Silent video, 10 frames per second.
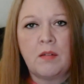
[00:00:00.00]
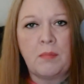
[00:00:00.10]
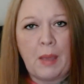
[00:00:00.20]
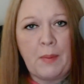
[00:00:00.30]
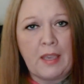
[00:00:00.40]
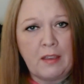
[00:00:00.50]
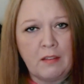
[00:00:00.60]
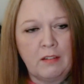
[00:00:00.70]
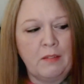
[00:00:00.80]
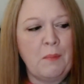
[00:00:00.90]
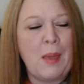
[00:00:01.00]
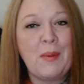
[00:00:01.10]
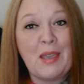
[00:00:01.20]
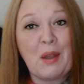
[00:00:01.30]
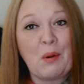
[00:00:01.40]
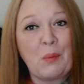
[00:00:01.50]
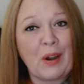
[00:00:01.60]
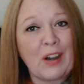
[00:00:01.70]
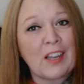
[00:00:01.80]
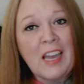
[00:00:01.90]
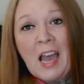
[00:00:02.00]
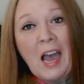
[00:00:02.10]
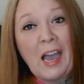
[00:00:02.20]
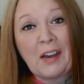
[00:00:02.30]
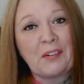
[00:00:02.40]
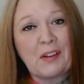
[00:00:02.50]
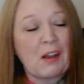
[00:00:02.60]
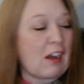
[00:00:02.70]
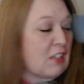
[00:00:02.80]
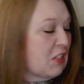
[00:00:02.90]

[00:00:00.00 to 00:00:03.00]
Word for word: maybe maybe it'll work. I don't know. I